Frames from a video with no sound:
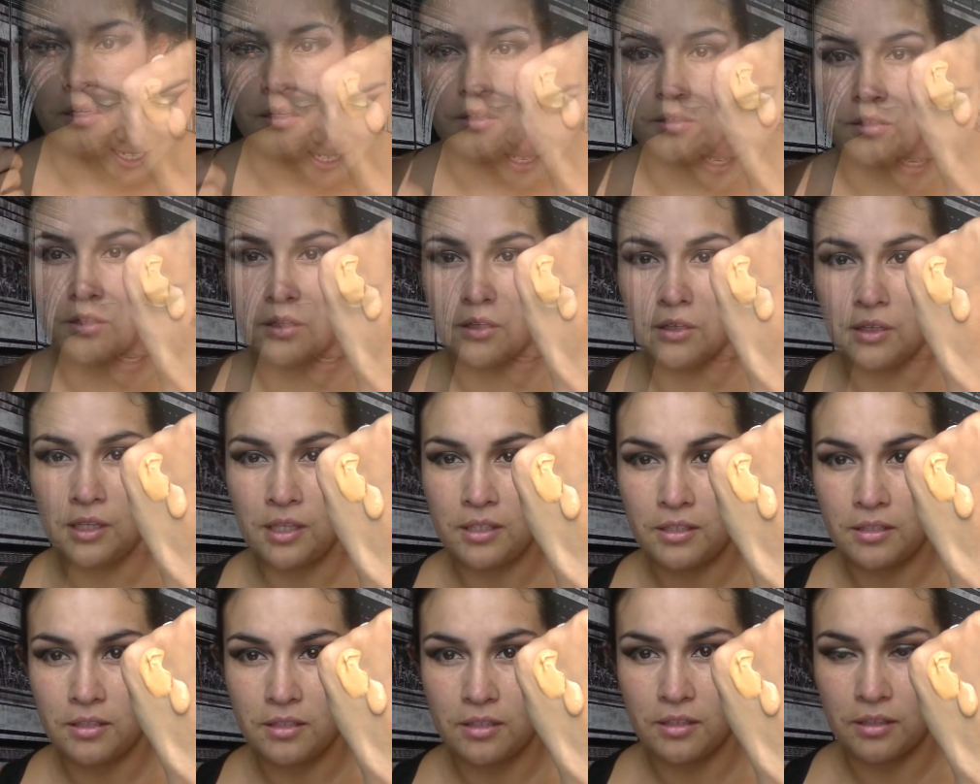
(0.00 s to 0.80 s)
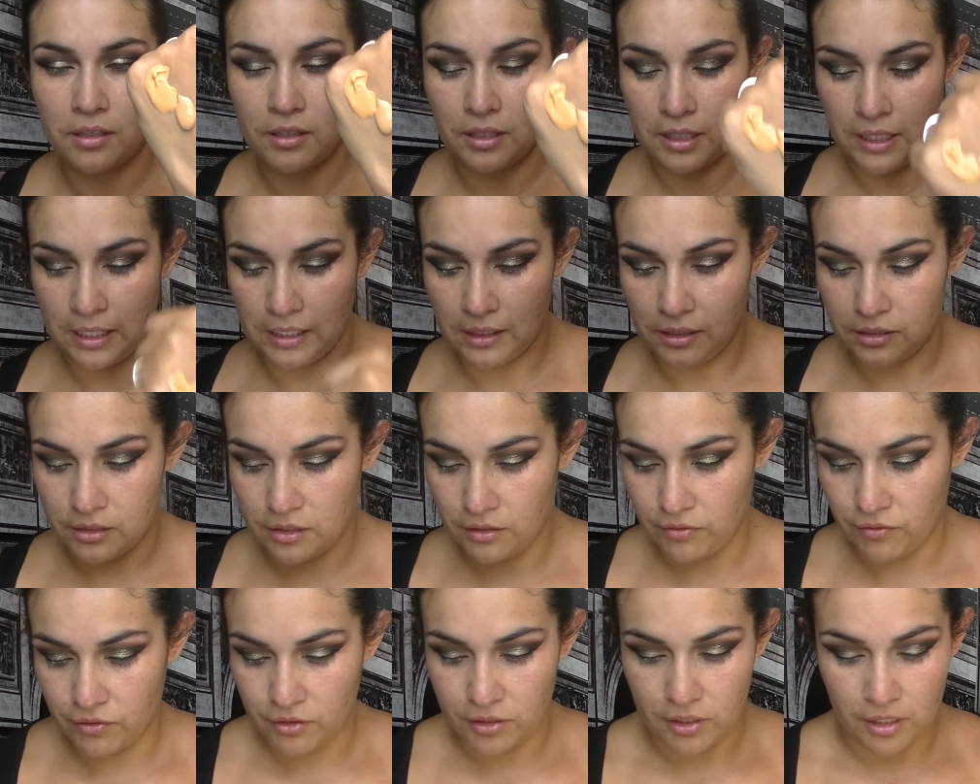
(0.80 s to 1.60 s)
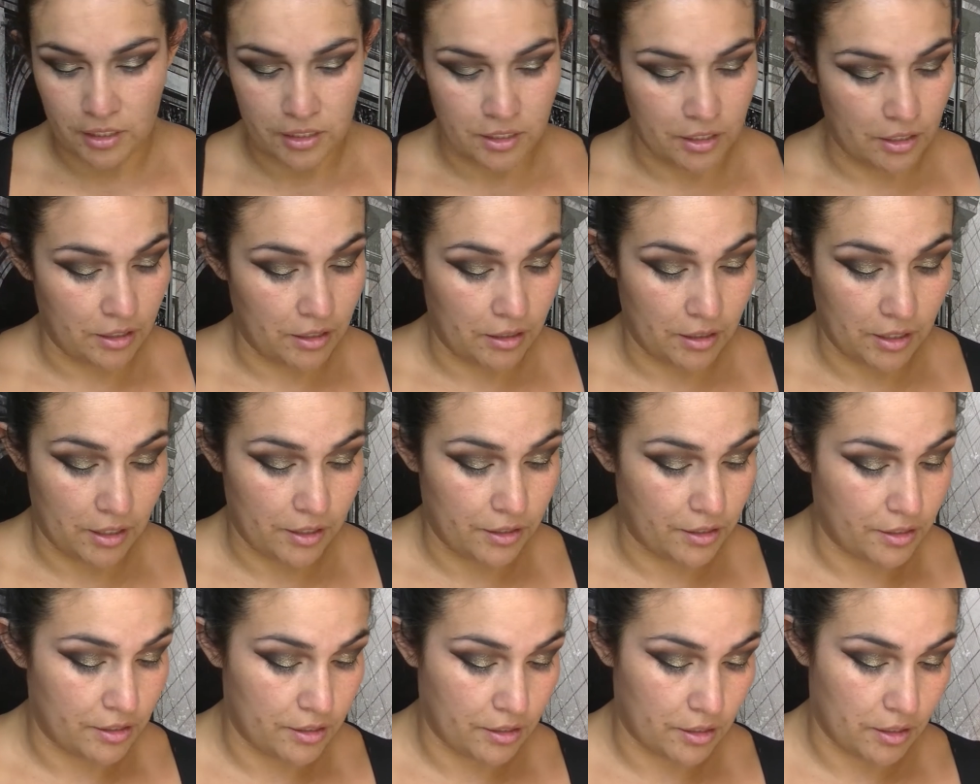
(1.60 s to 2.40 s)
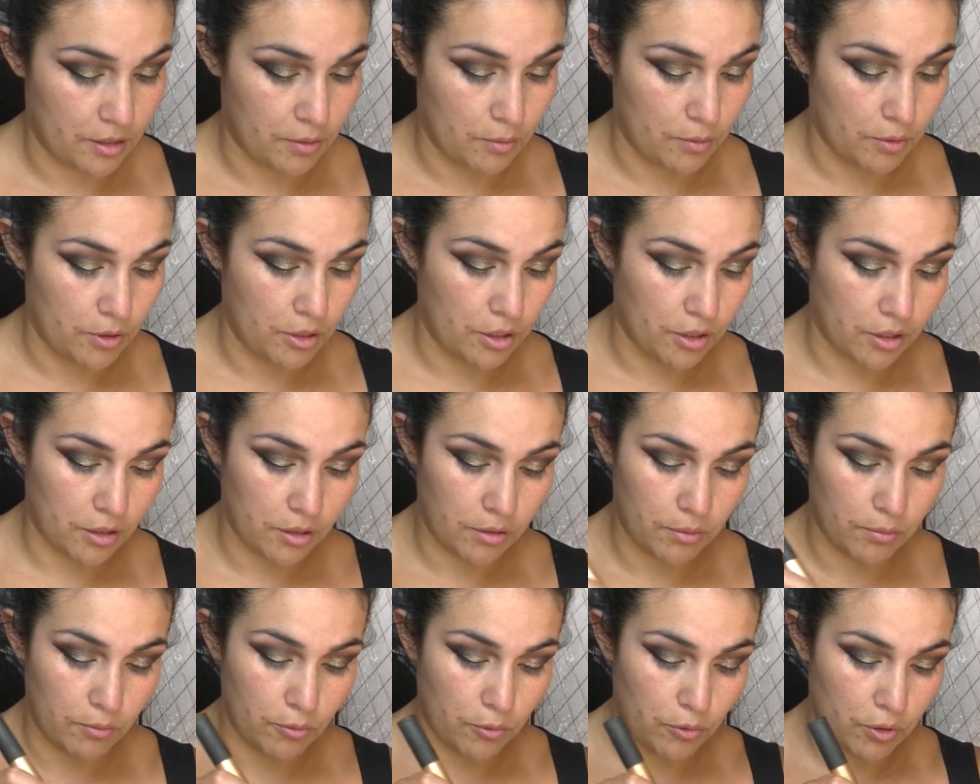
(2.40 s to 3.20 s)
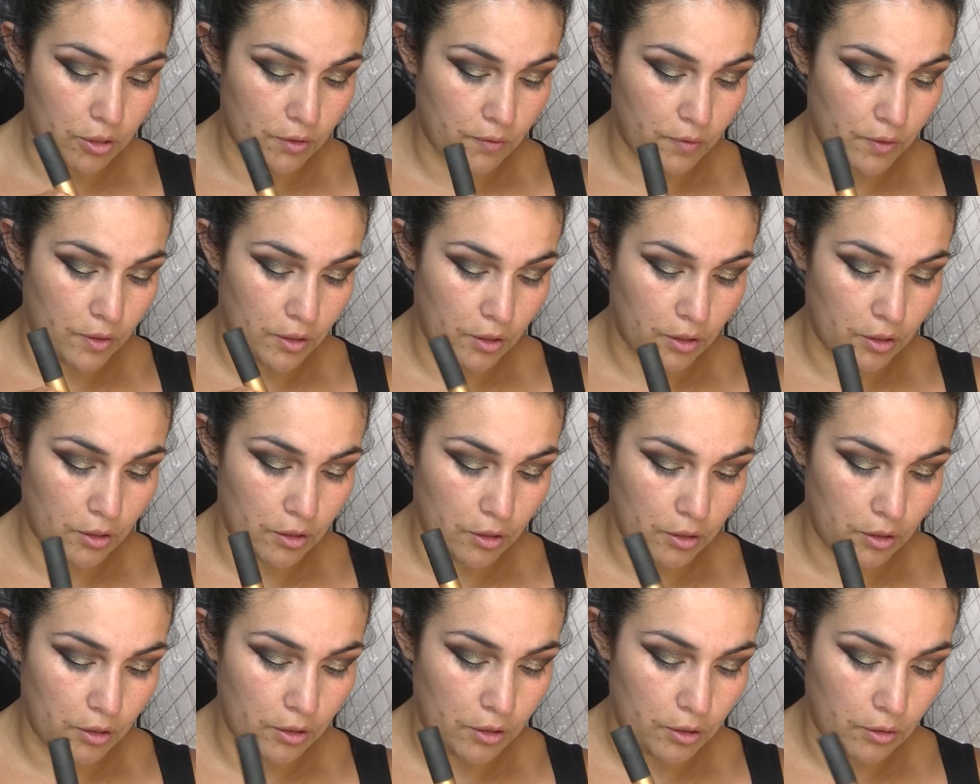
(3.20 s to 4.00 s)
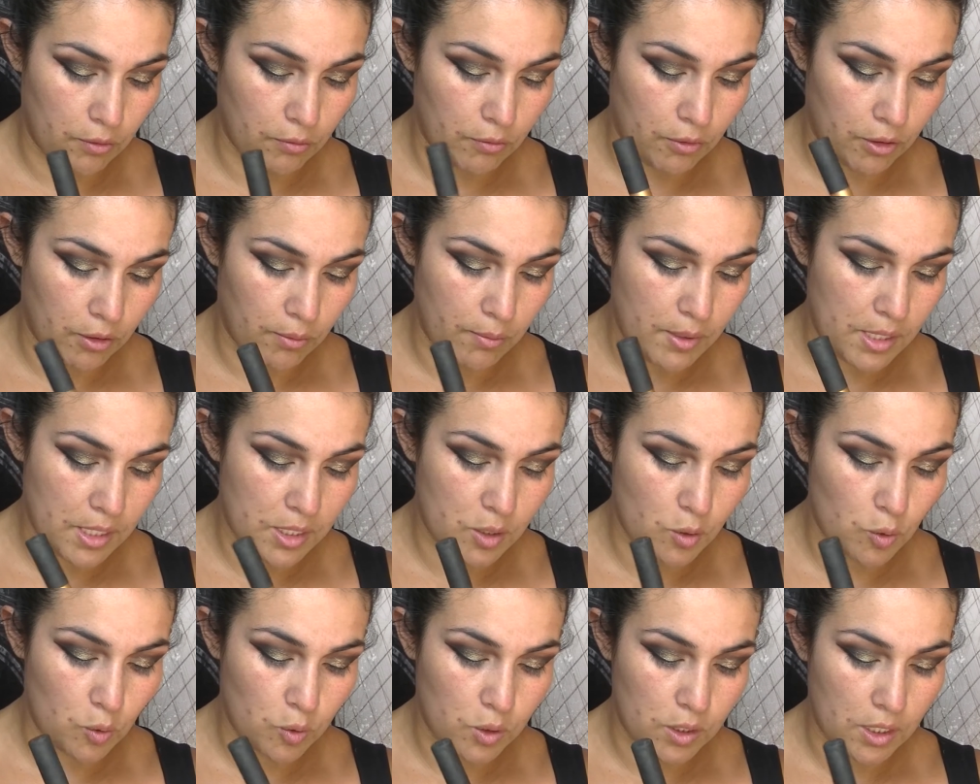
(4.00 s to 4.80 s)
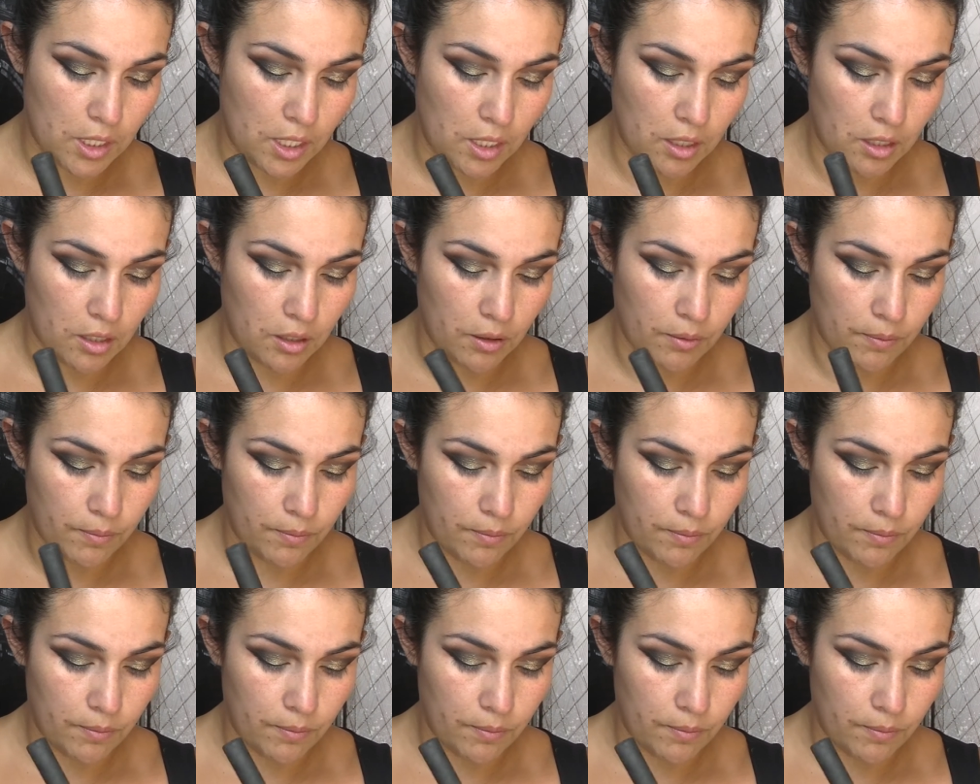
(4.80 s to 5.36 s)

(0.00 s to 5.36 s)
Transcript: So that's the colour difference. I don't know how this is going to work. We'll give it a go. We're going to mix it all together.